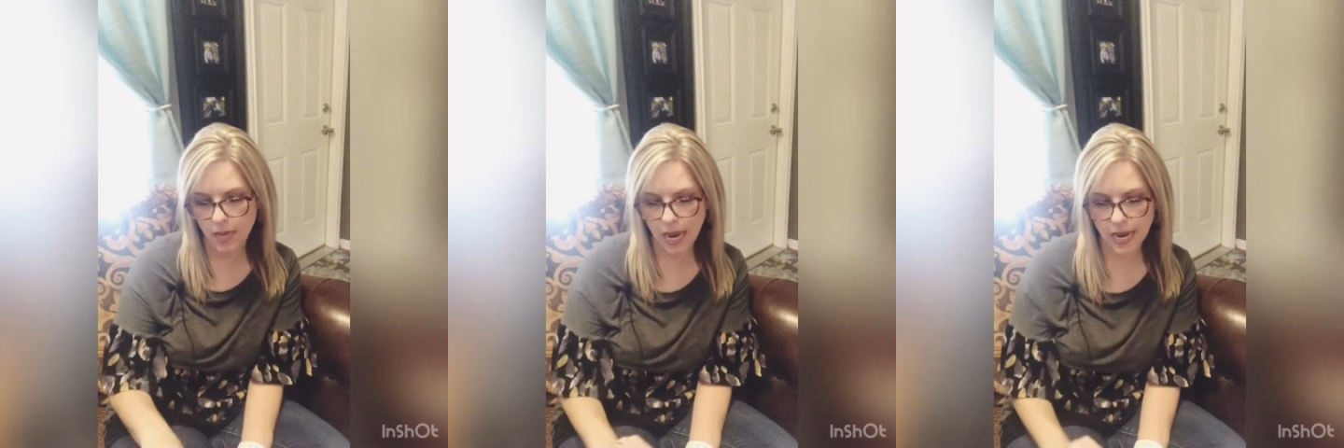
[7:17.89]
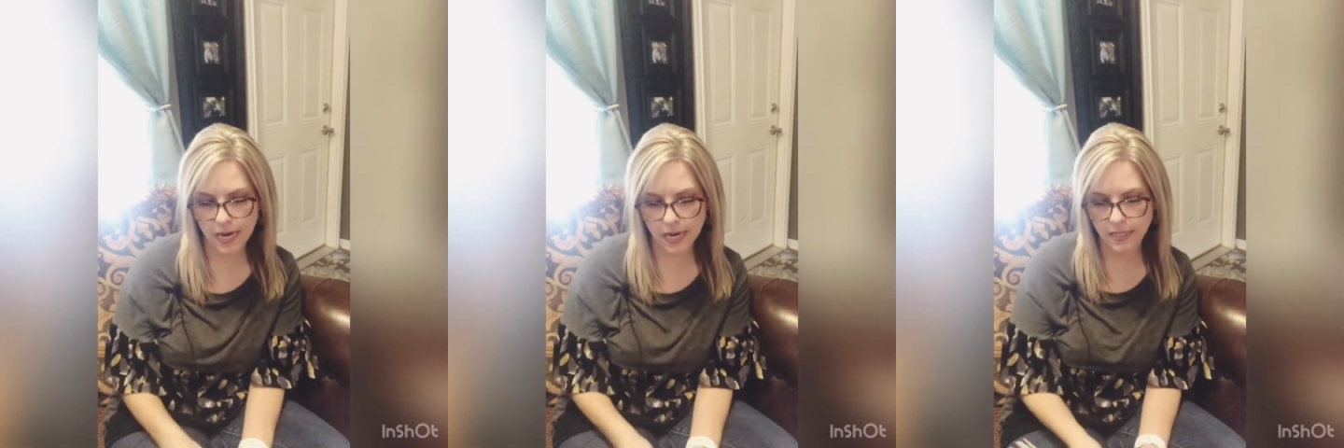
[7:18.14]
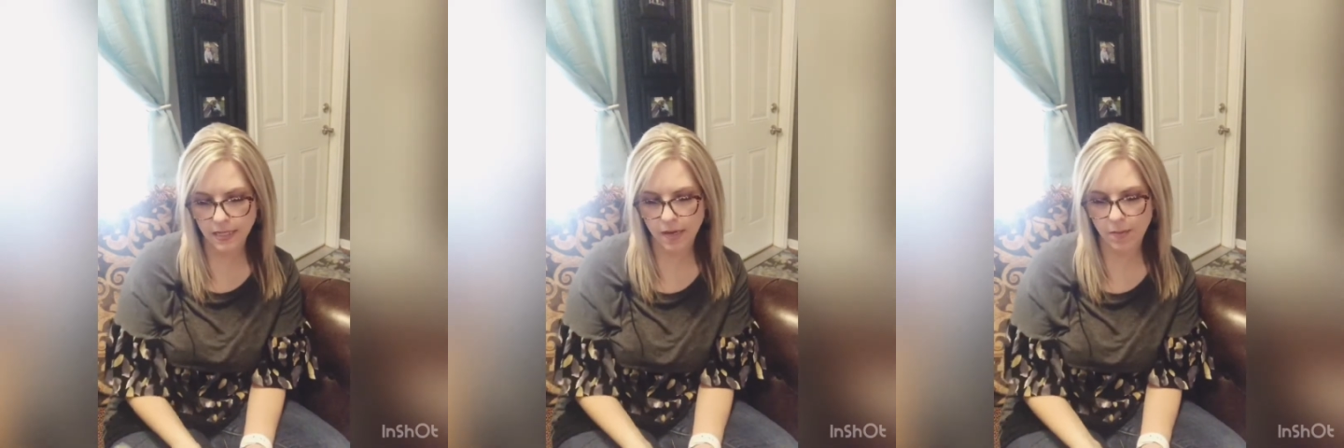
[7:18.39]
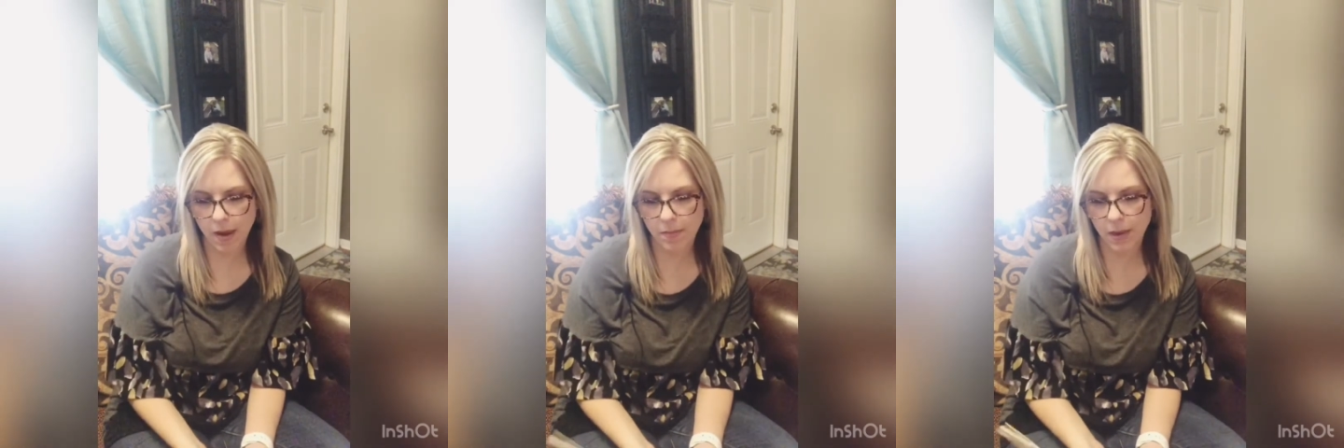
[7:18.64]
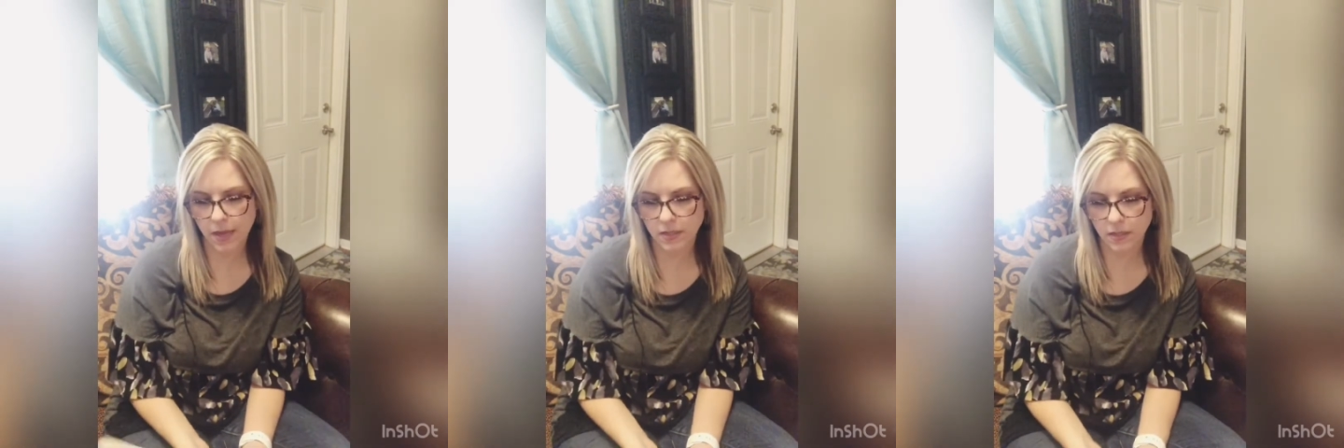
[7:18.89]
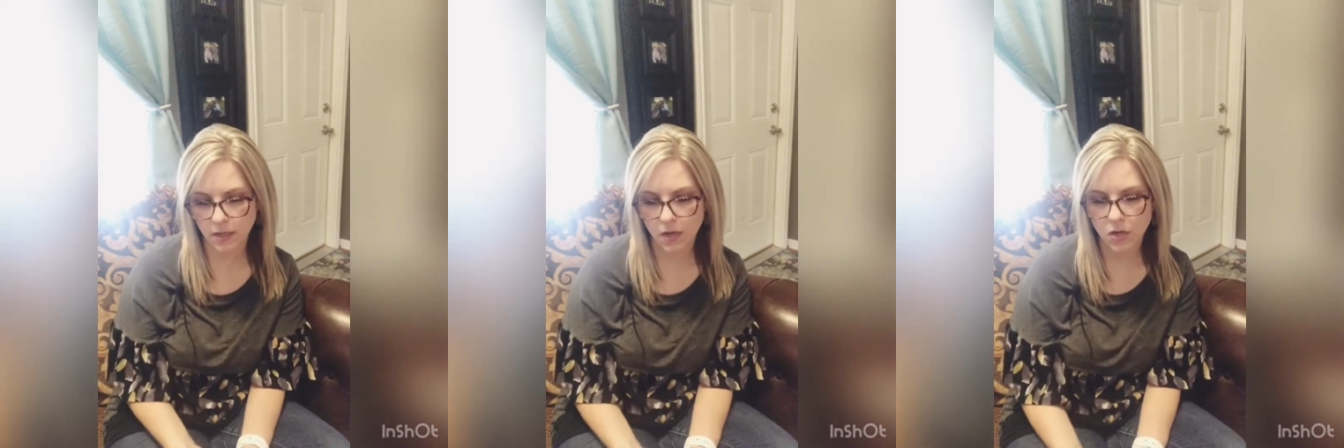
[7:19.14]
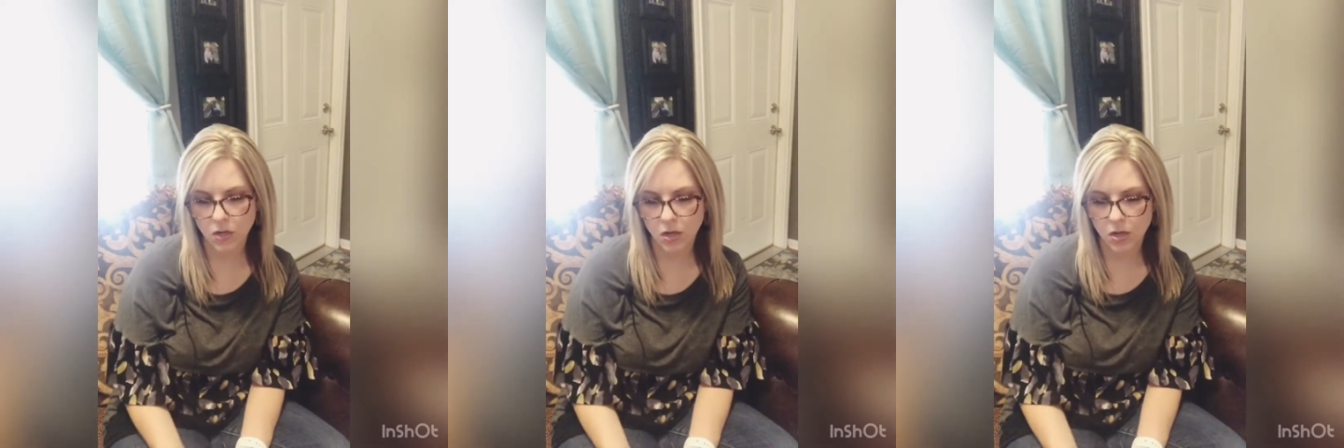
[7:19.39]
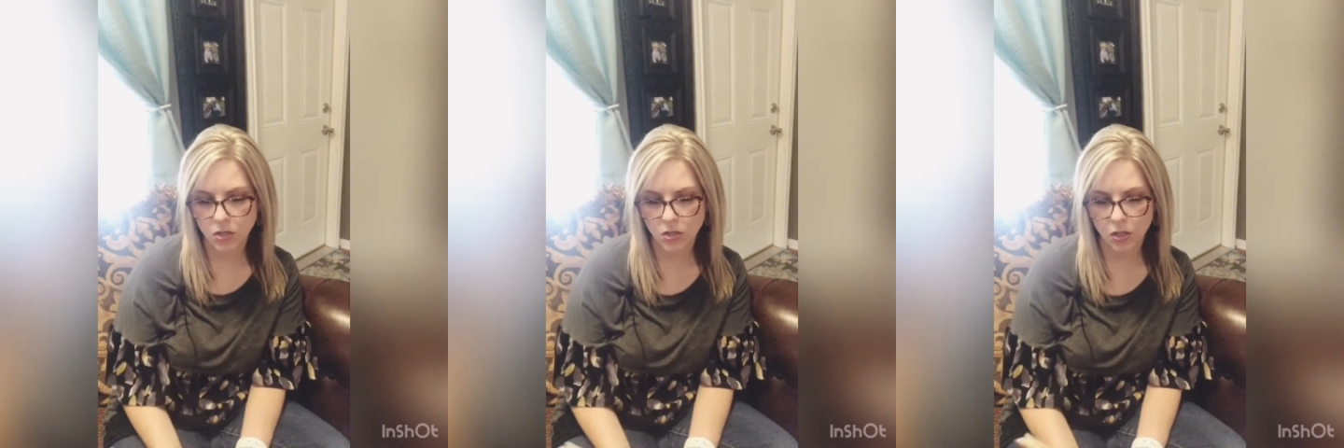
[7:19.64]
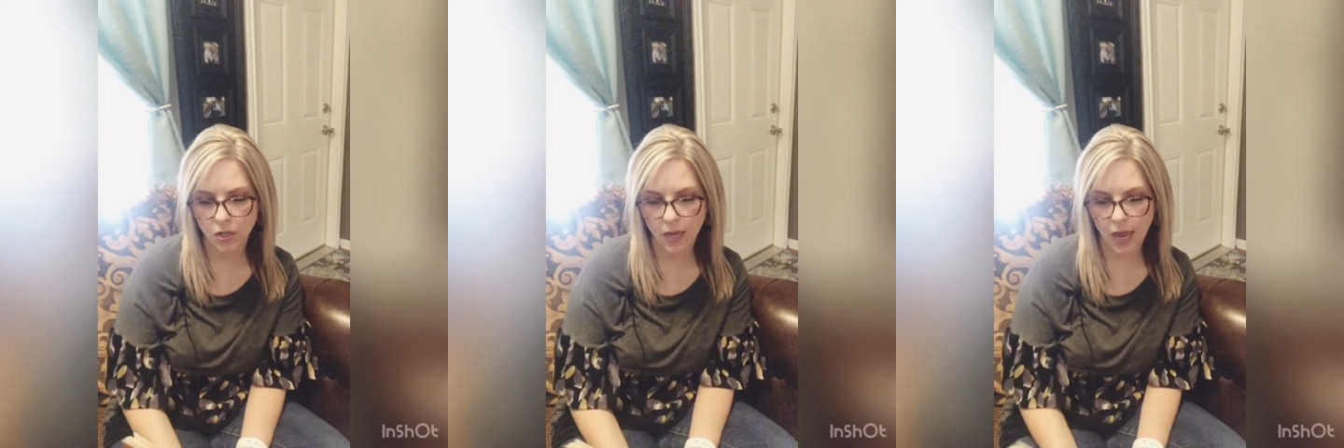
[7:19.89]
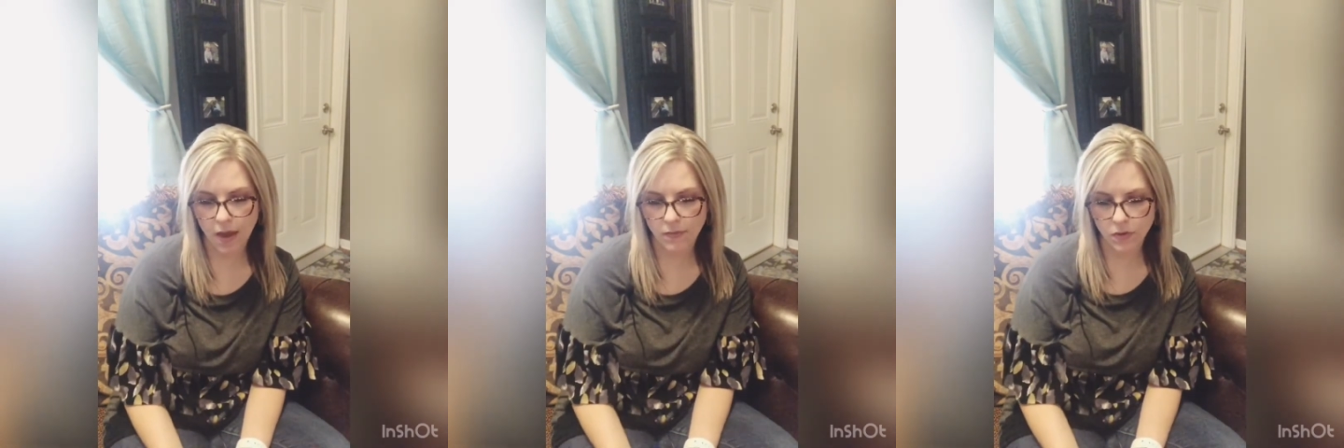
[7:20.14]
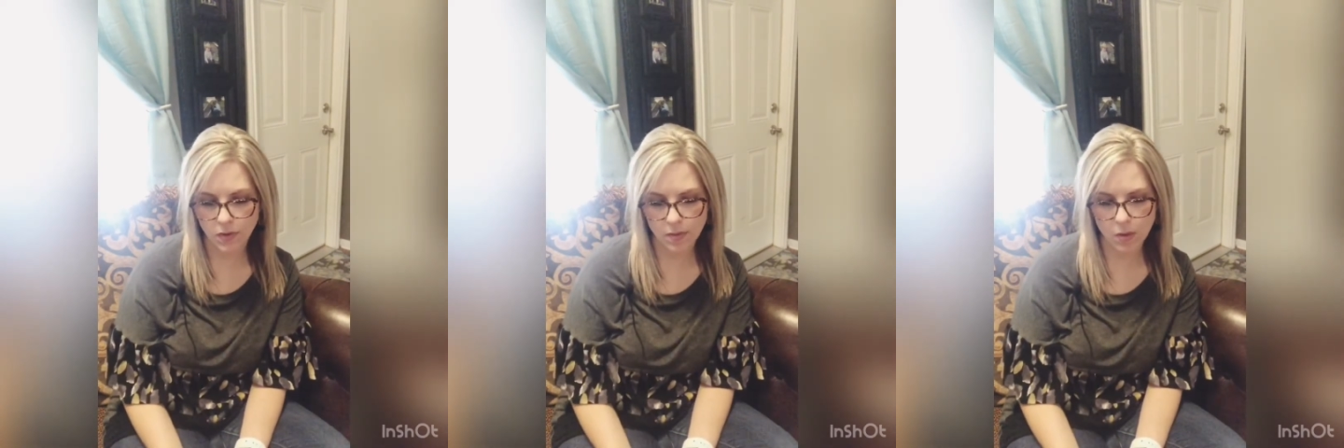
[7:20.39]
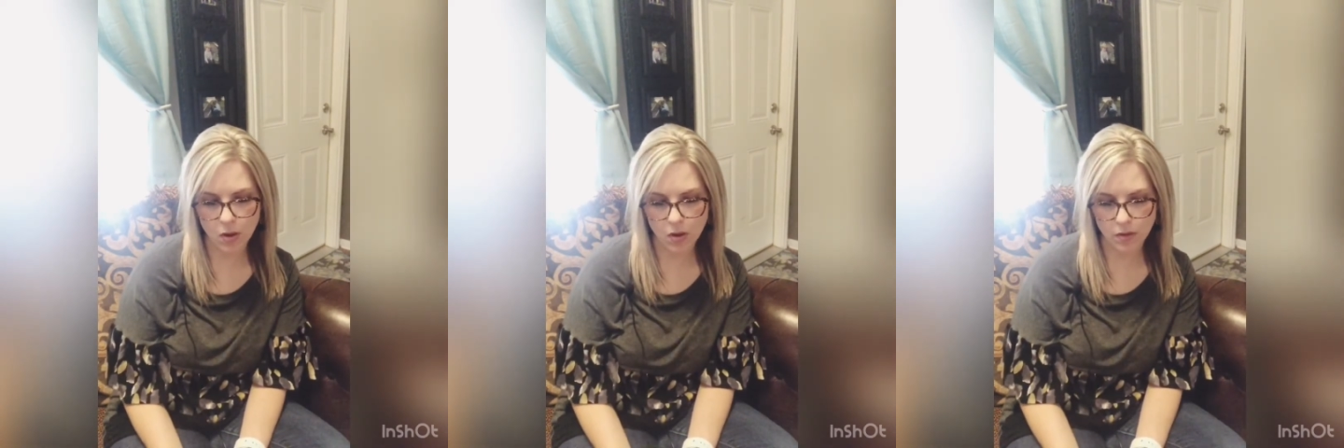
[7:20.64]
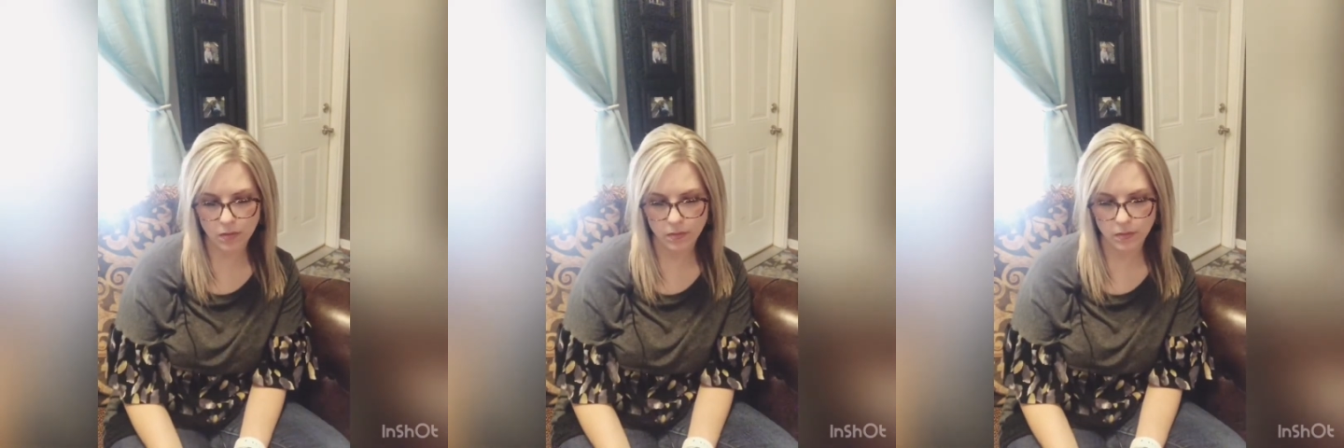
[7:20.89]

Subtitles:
and I did my best to look after them all,